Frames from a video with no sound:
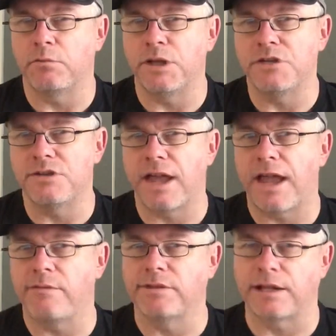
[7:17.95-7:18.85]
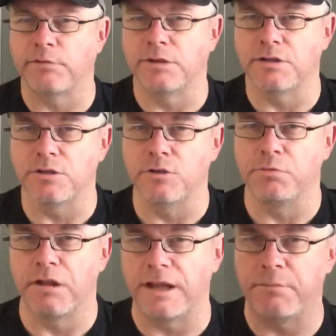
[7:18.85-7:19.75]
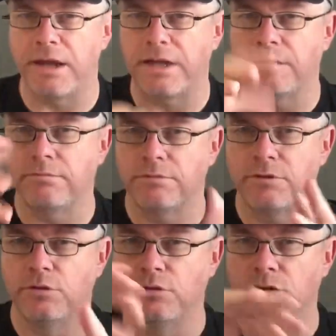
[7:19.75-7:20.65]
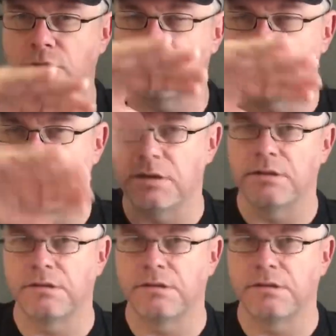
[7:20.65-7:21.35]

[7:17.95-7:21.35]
We used to have like one of those little Playmate coolers with the